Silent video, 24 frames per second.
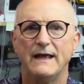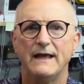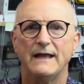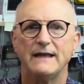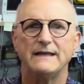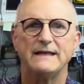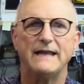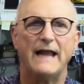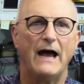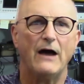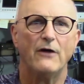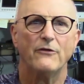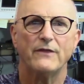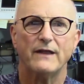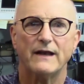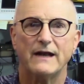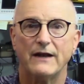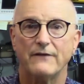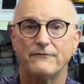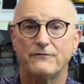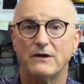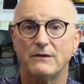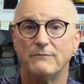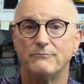Now that
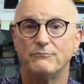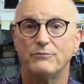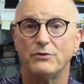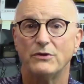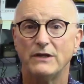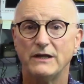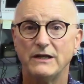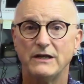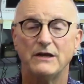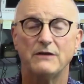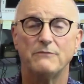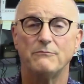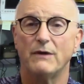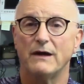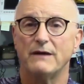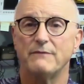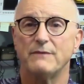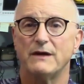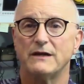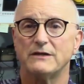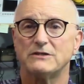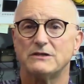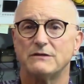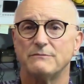I've completed my
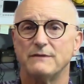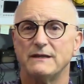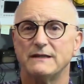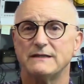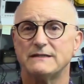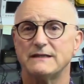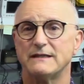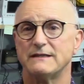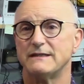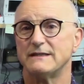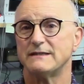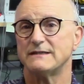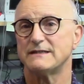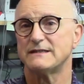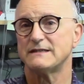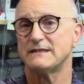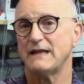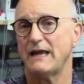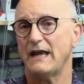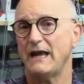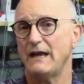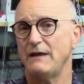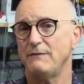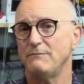measurements at the
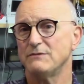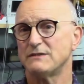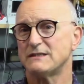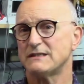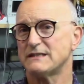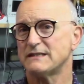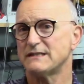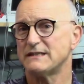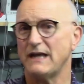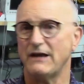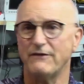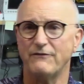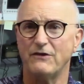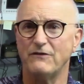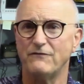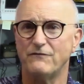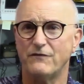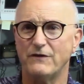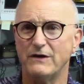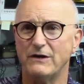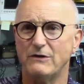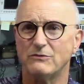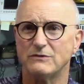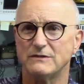same seven
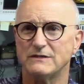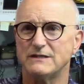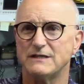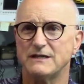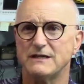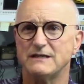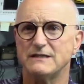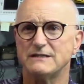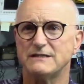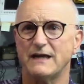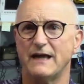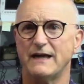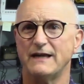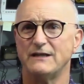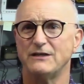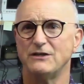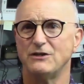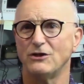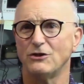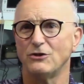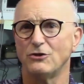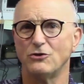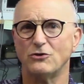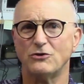frequencies I
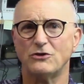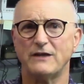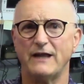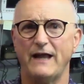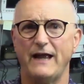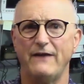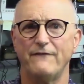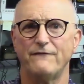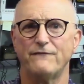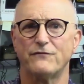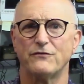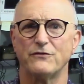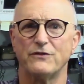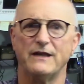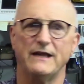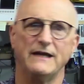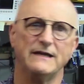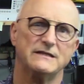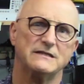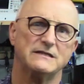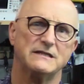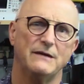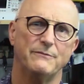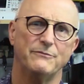looked at for the
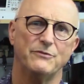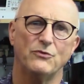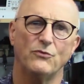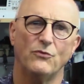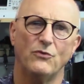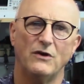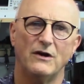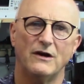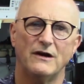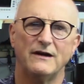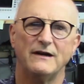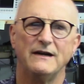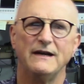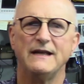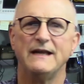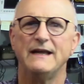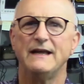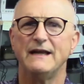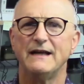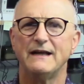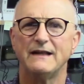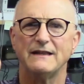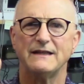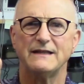S W R,
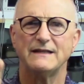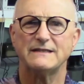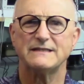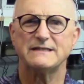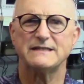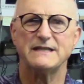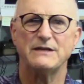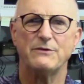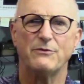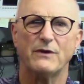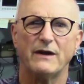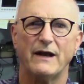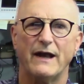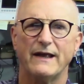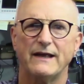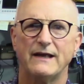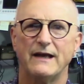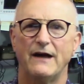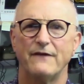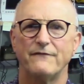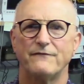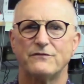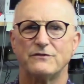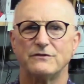let's see what I
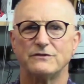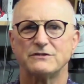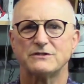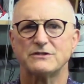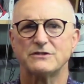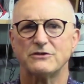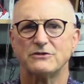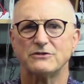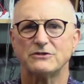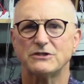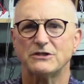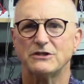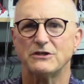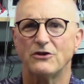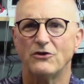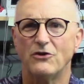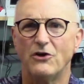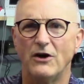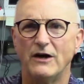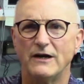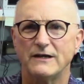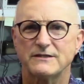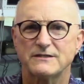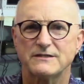got for insertion
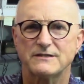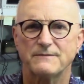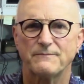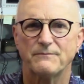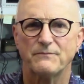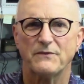loss.